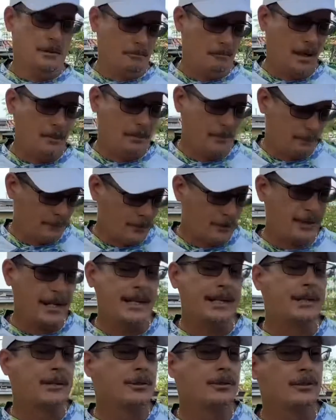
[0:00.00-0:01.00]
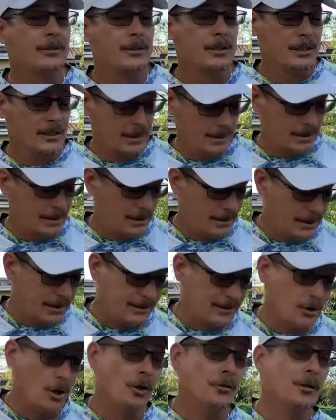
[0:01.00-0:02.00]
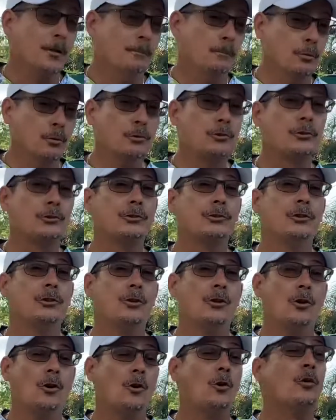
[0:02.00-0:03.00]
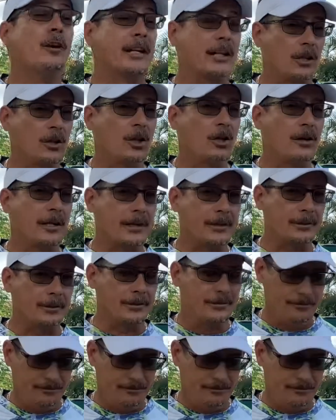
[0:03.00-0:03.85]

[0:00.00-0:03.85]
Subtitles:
My preferred anchor is called the Bruce or a claw anchor.